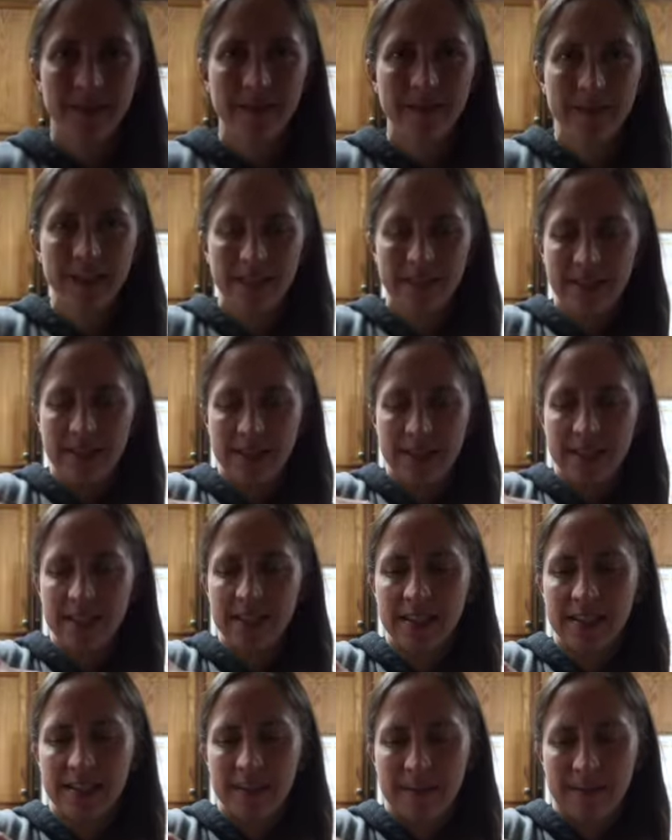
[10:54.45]
of it in
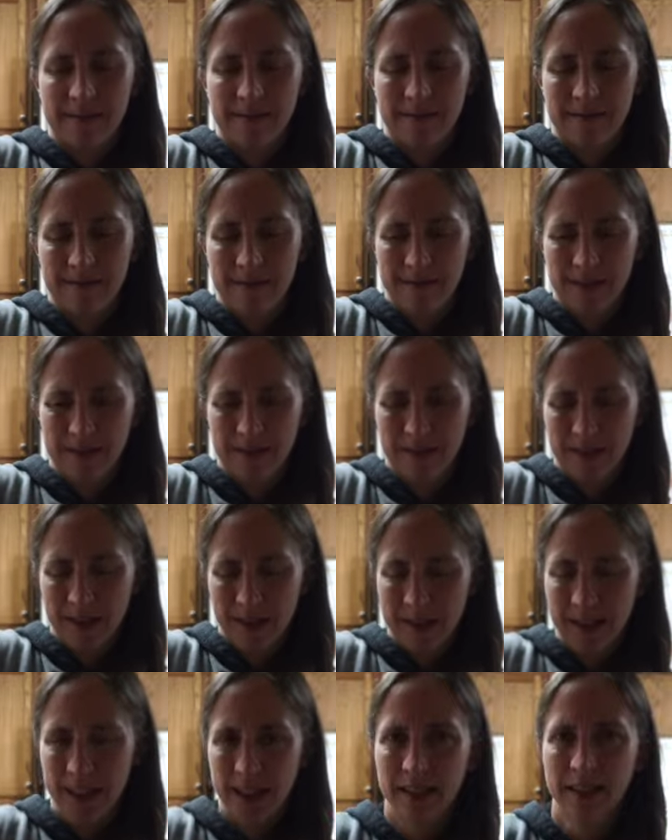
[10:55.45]
this. So we're gonna
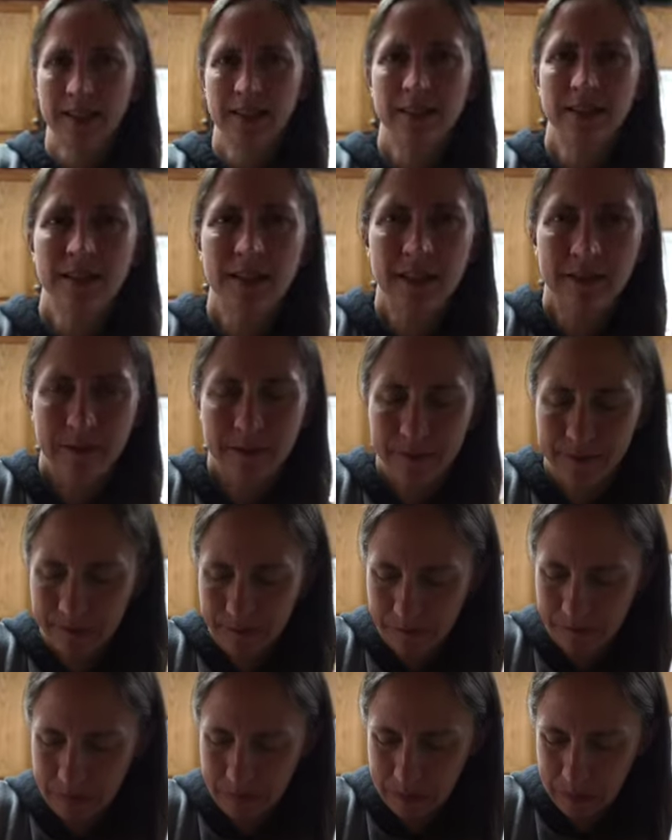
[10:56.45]
take this off.
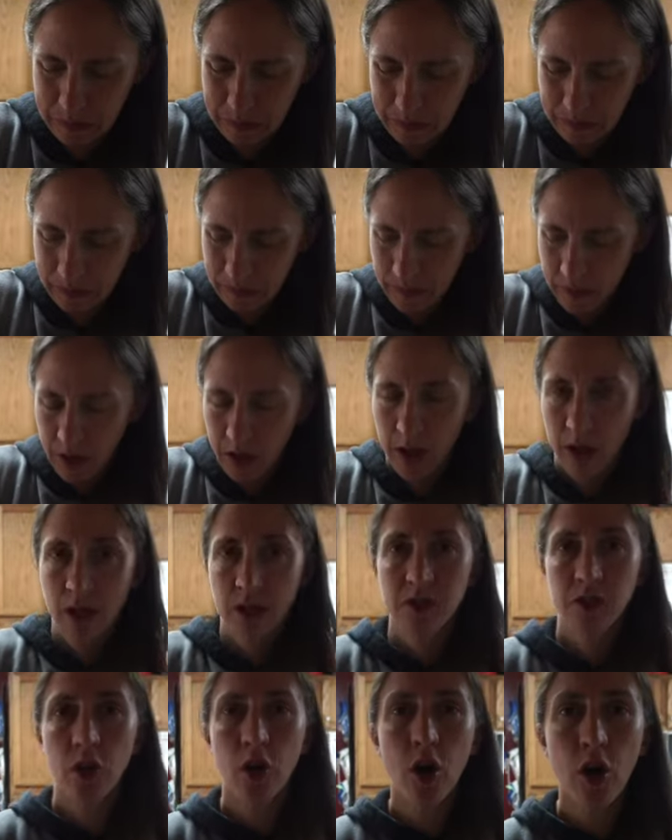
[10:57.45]

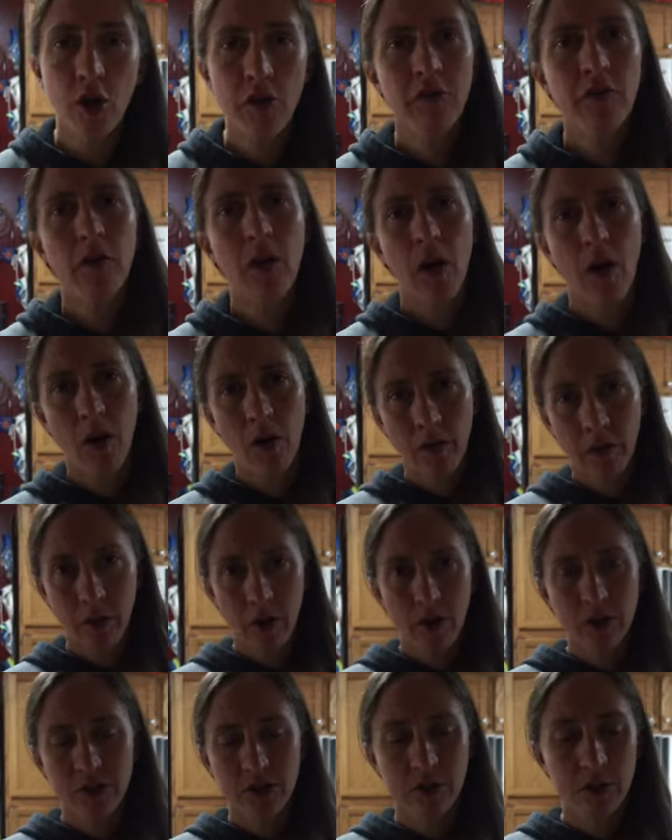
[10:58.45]
So overall
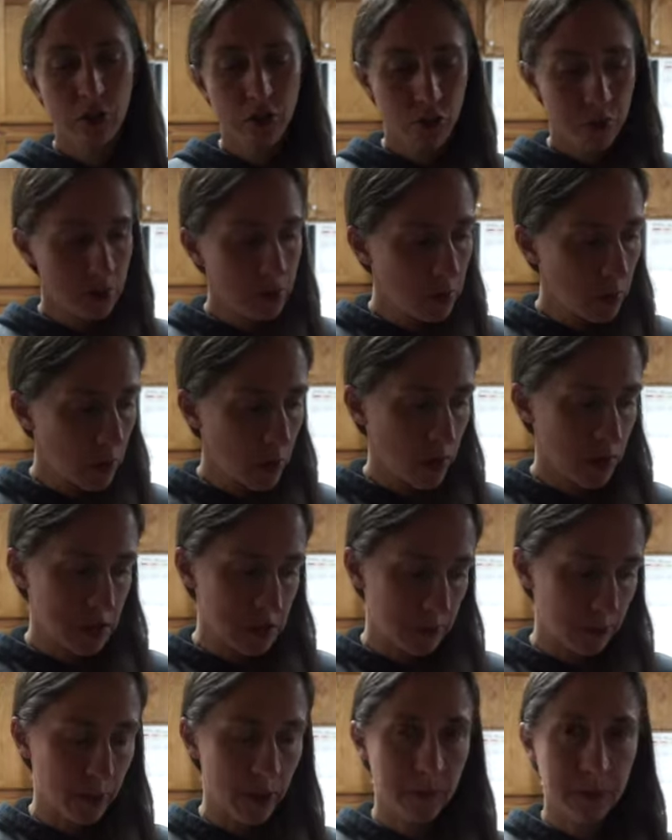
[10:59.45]
though, so the true orange,
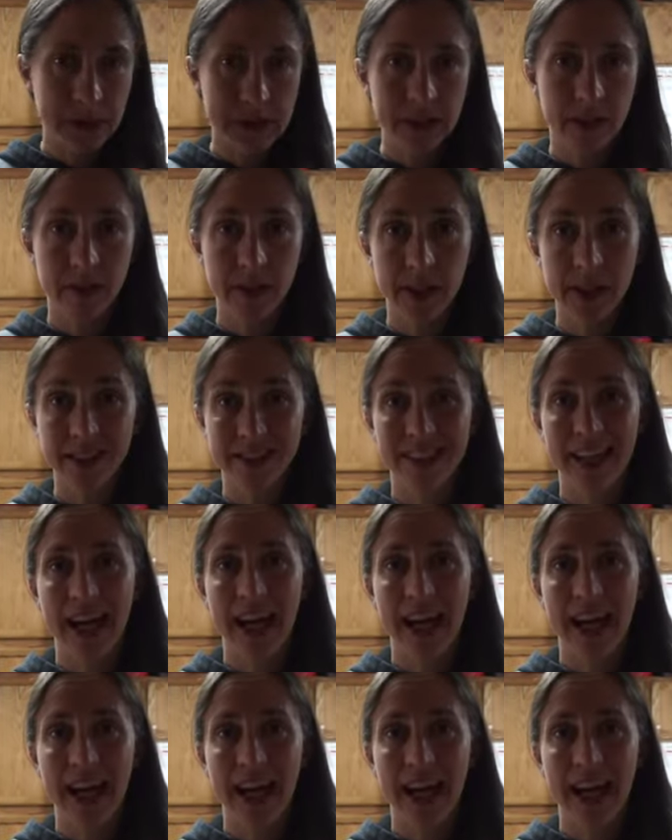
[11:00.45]
the purpose of it is to